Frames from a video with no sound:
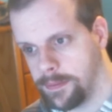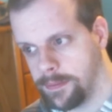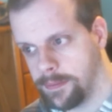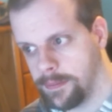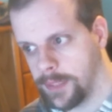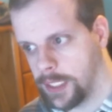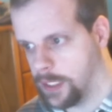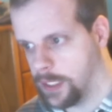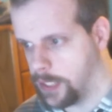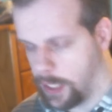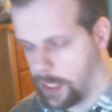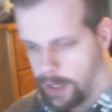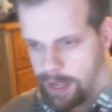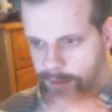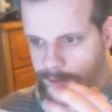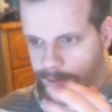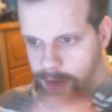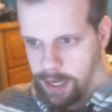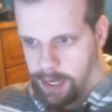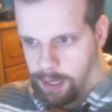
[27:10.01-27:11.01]
Cuz I'll have
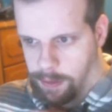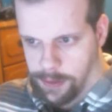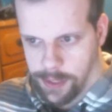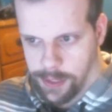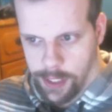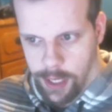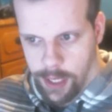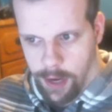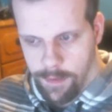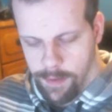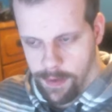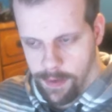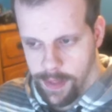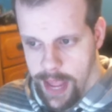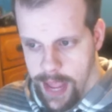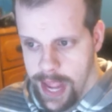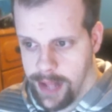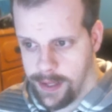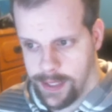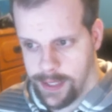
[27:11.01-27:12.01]
videos to cover
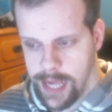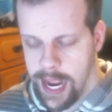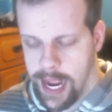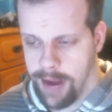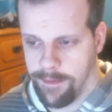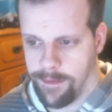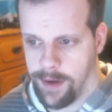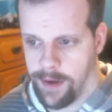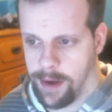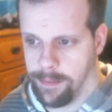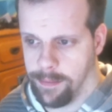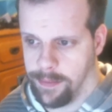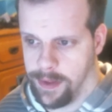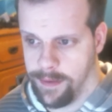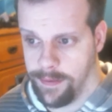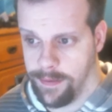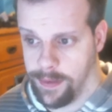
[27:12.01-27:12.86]
that time frame to